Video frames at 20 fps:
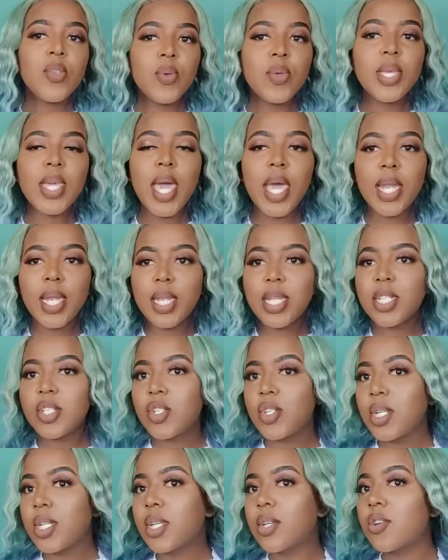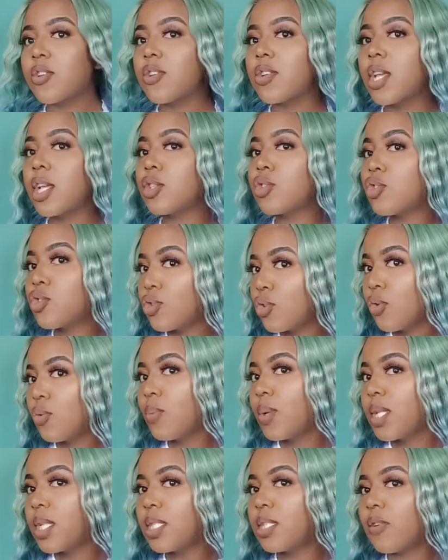You can literally create so
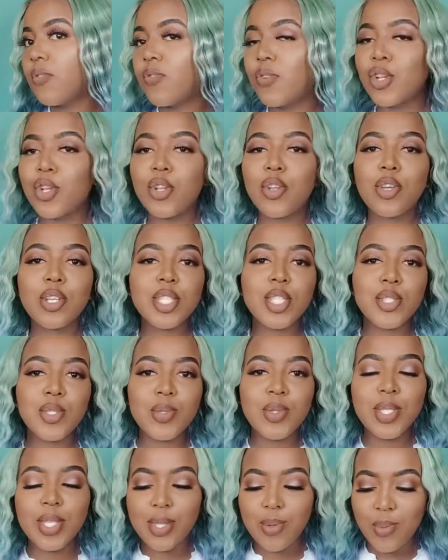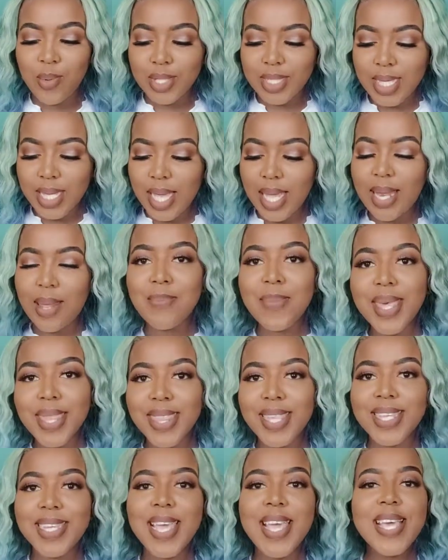many different looks using the watercolor
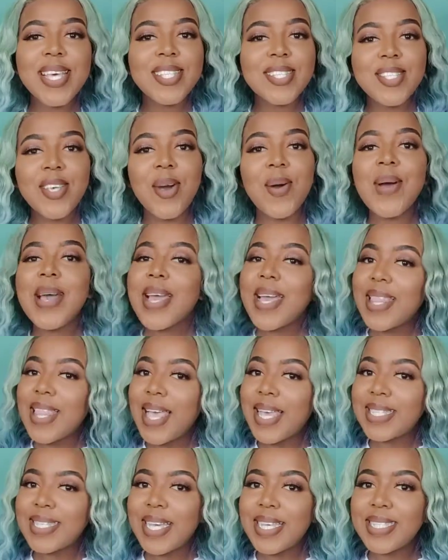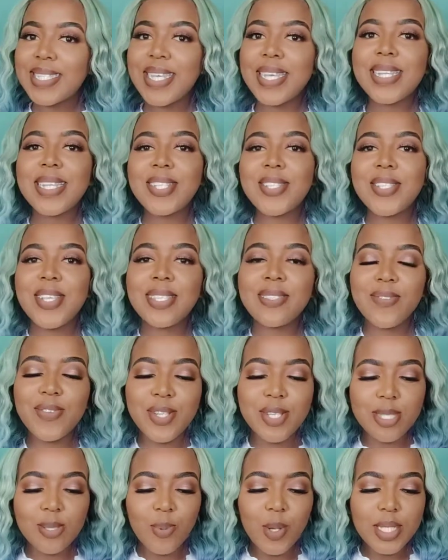method. So as I said, today's
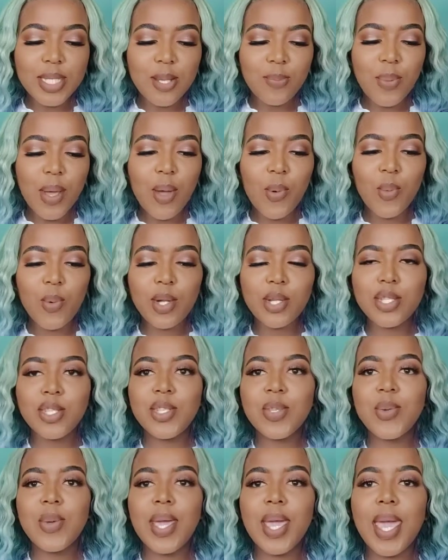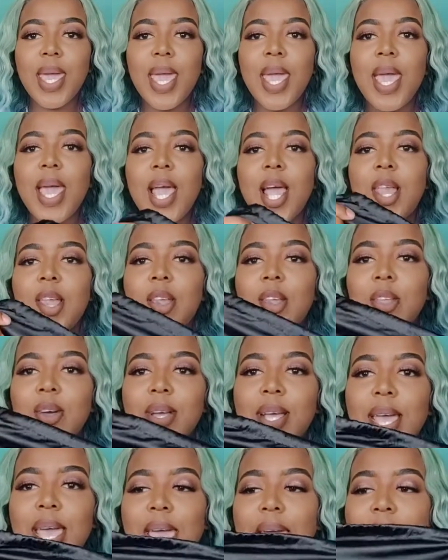video is sponsored by WorldNewHair.
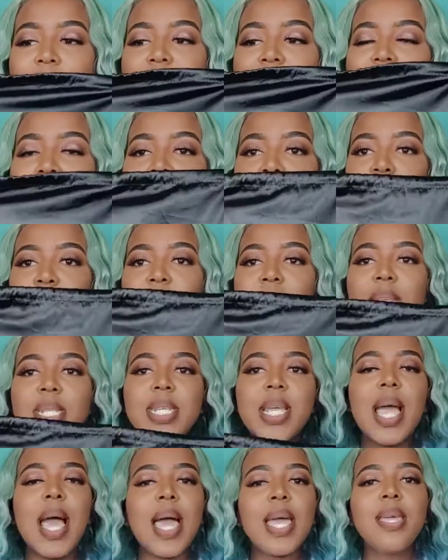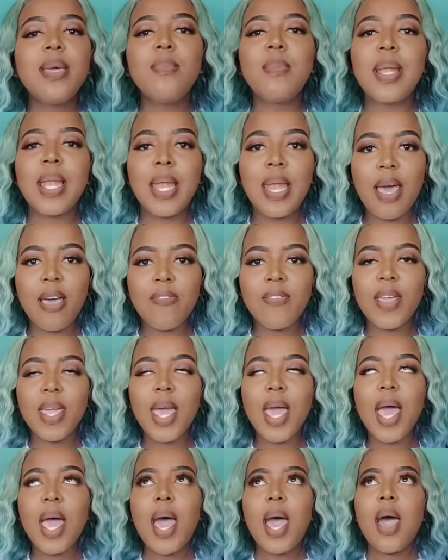Look at this packaging. I am
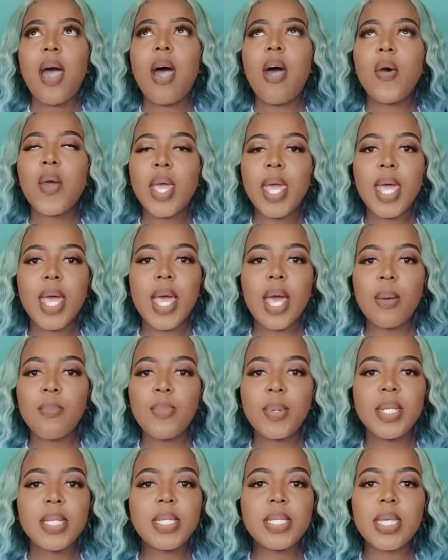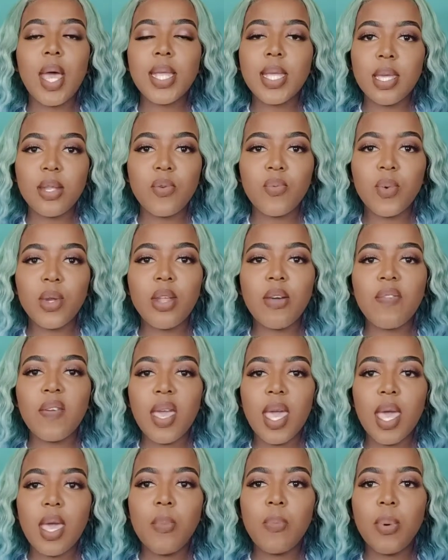loving how hair companies are getting rid of
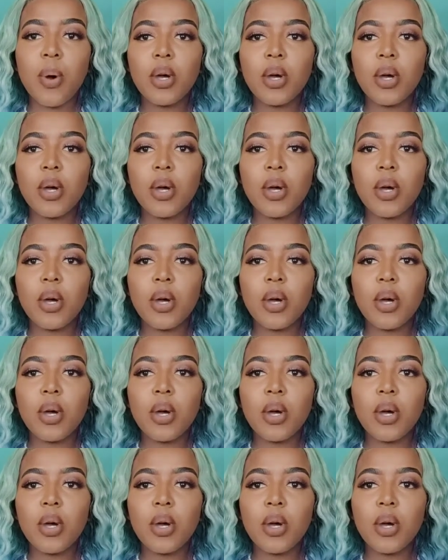hair